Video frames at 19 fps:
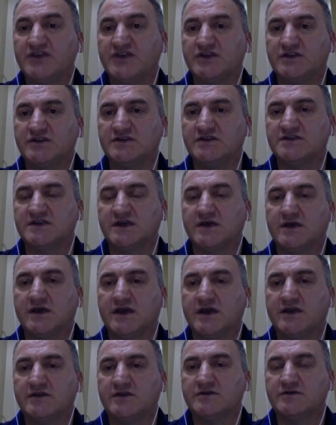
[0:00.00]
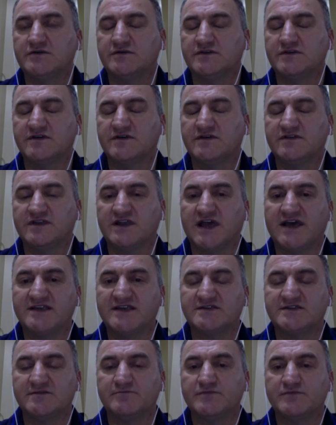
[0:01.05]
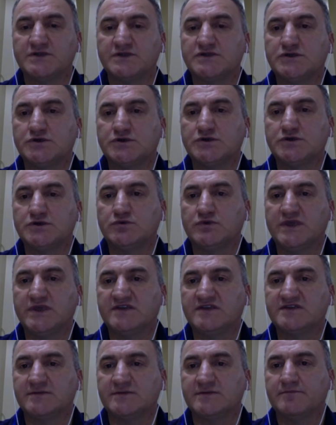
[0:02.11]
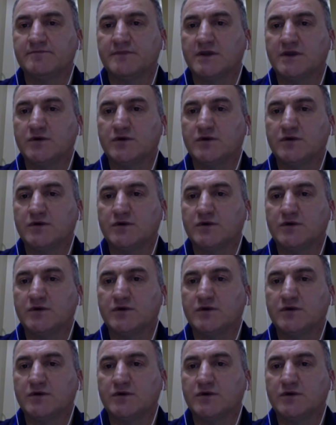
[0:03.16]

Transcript: patients in the last 2 weeks.